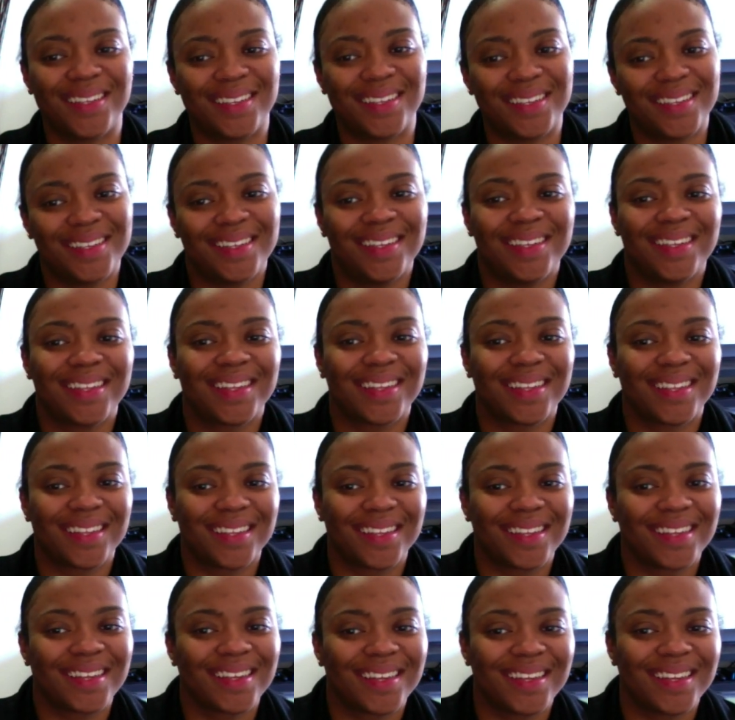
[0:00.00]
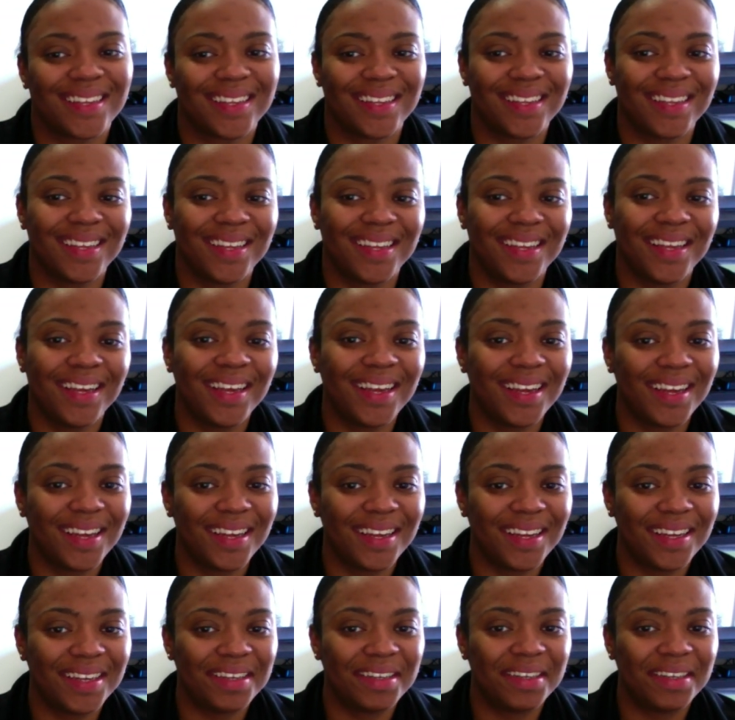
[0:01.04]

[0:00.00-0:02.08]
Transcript: [no speech]